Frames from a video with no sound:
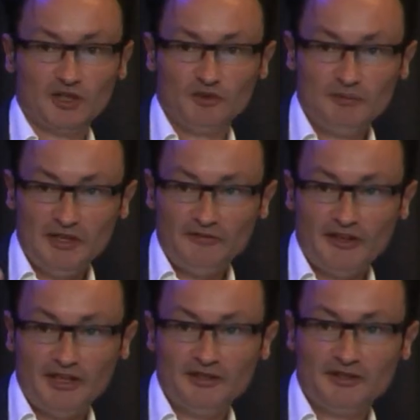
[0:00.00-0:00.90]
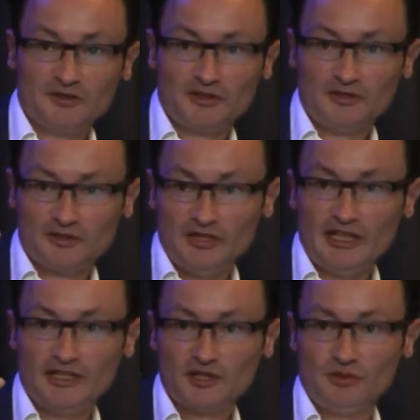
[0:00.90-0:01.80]
but we may find the
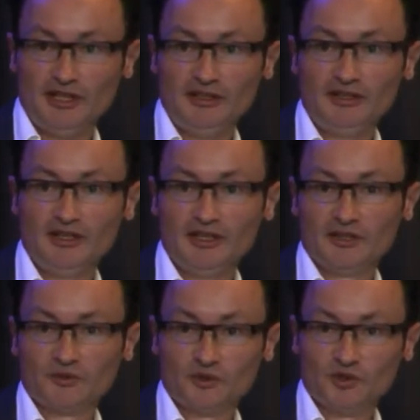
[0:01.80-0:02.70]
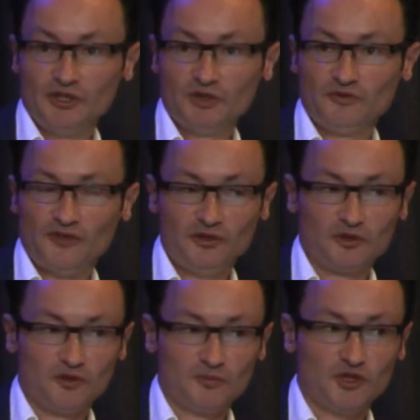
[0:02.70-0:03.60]
nice way to do it, to find a
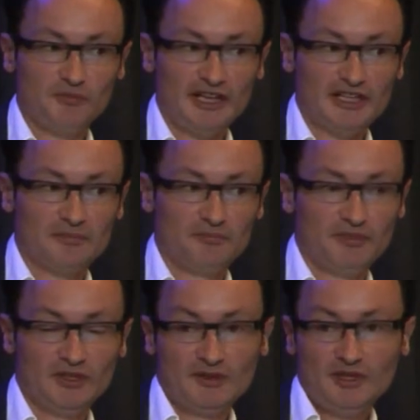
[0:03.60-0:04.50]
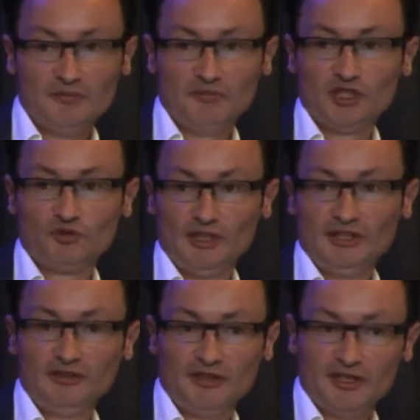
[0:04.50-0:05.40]
compromise
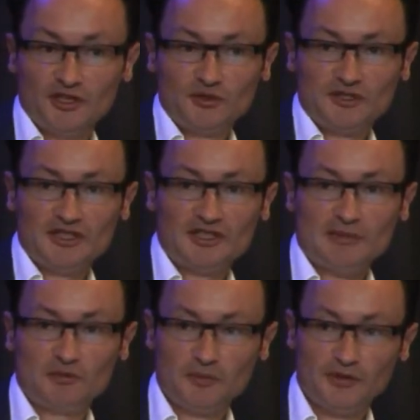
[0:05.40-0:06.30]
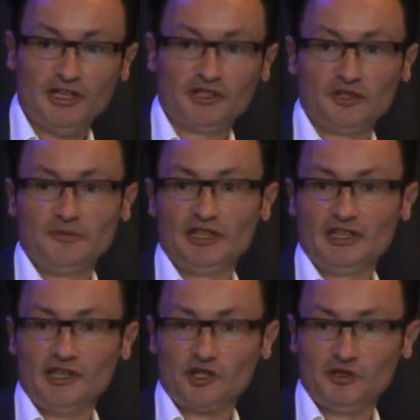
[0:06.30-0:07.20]
between using the appropriate
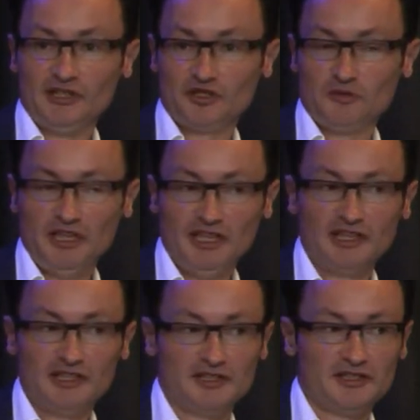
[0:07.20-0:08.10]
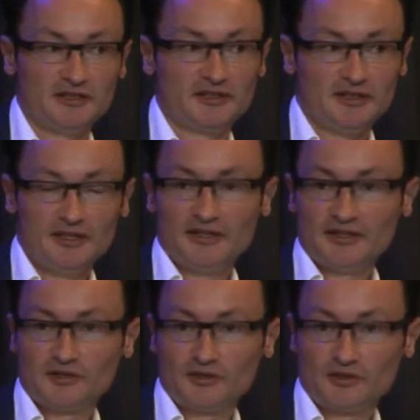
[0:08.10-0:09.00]
communication, and the mailing list is
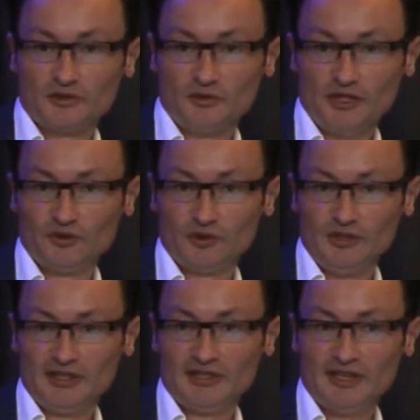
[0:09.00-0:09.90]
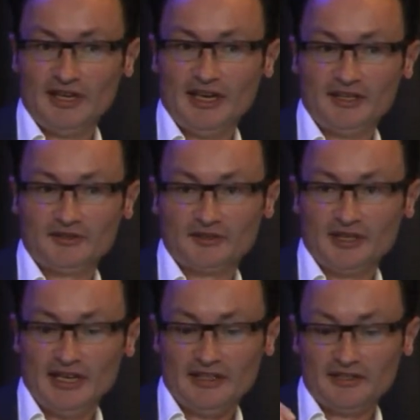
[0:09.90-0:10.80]
the way to do it, and
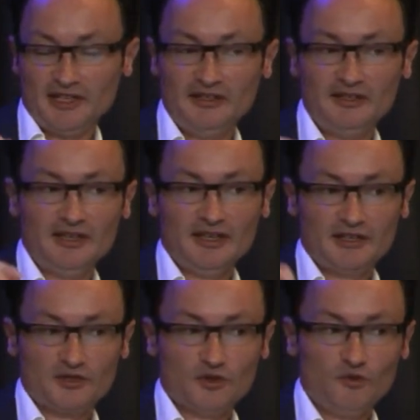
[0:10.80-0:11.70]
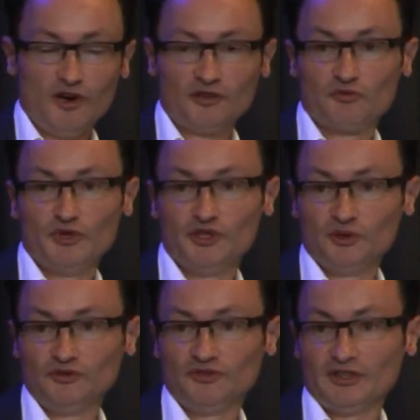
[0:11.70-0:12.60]
then the word we
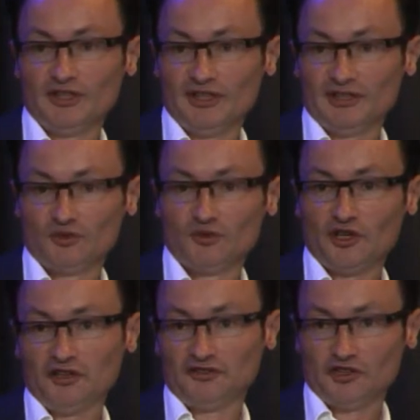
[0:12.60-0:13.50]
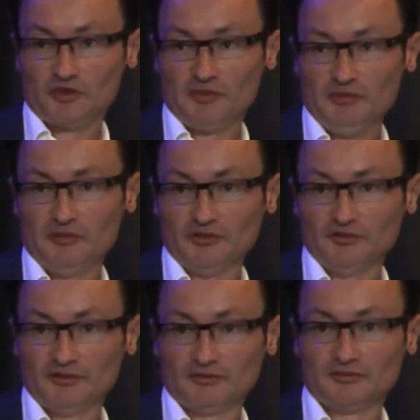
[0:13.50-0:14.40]
use to call such
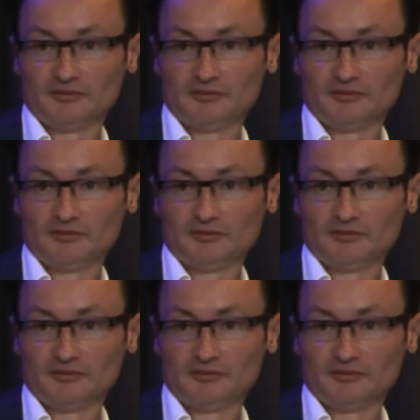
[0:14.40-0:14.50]
members.